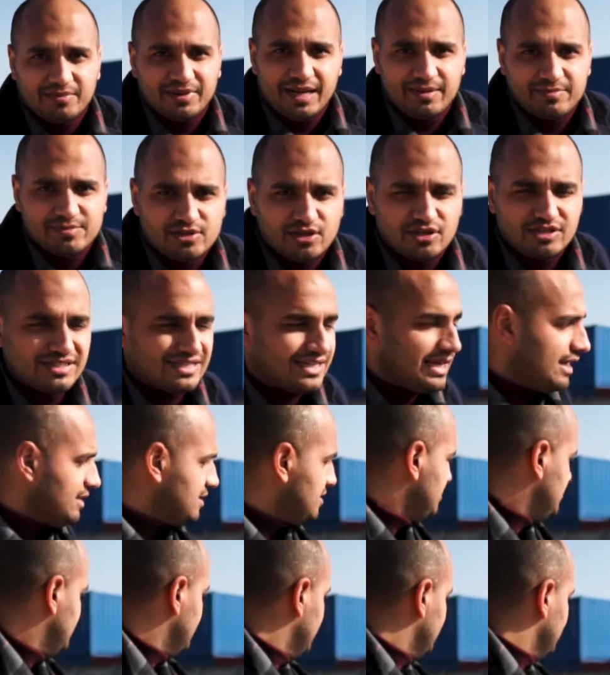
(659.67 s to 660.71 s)
My name's not
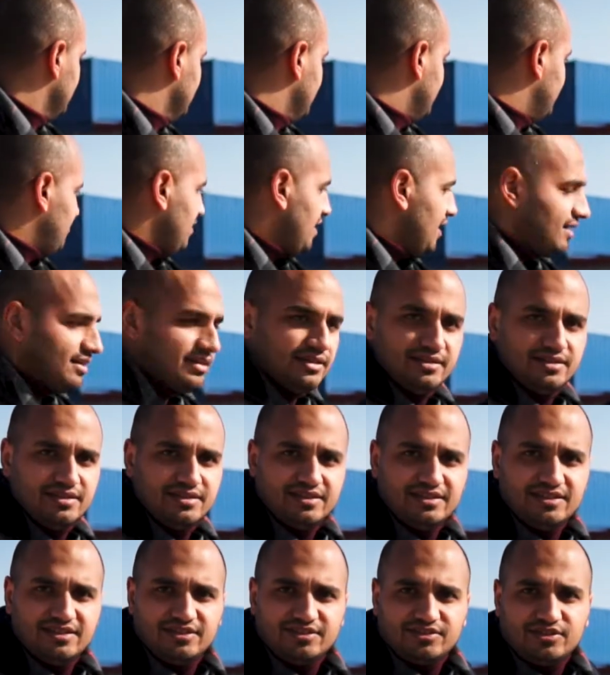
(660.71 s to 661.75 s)
Zach, right?
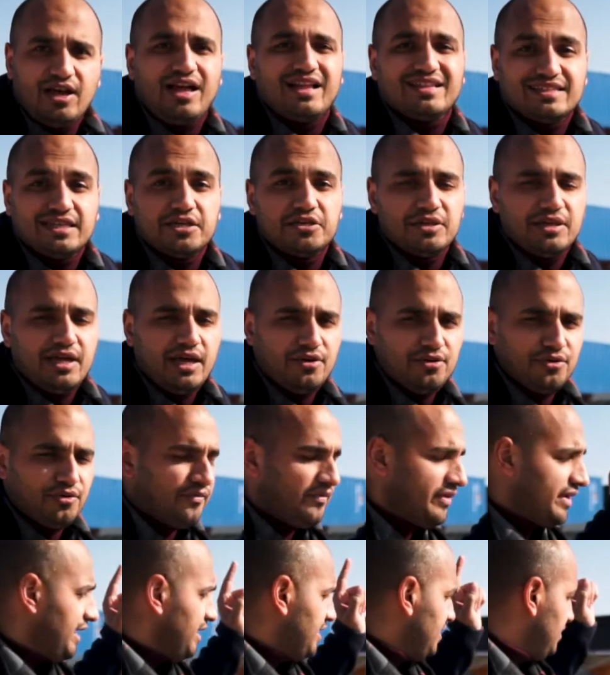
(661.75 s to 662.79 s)
So I'll tell you that on
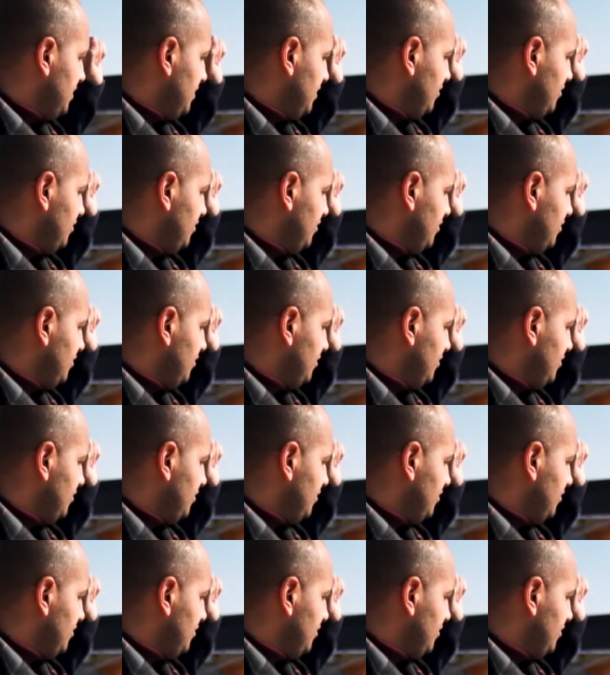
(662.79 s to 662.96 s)
another day.